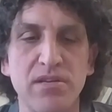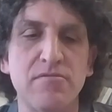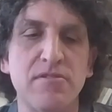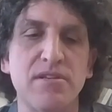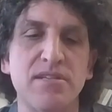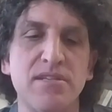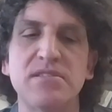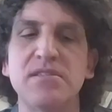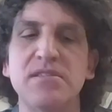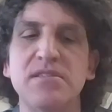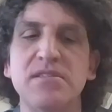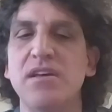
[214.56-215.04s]

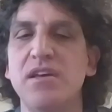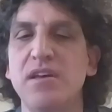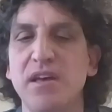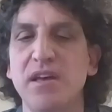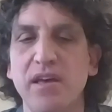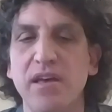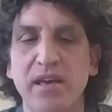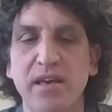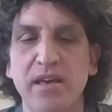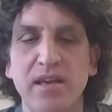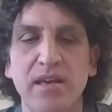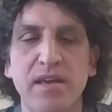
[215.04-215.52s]
dangerous.
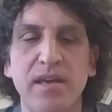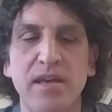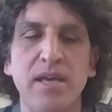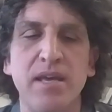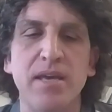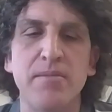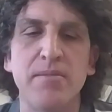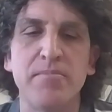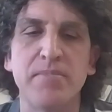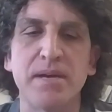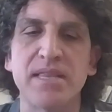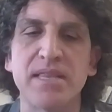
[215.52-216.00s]

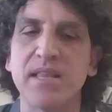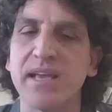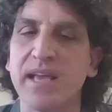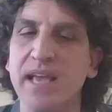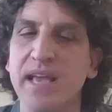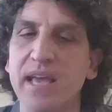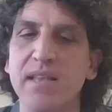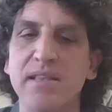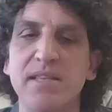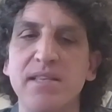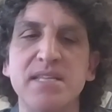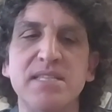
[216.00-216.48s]
Uh, but
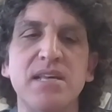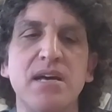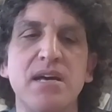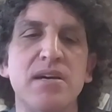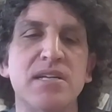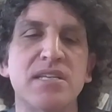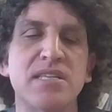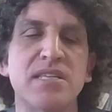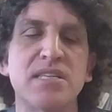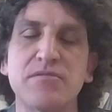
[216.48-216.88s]
again, these are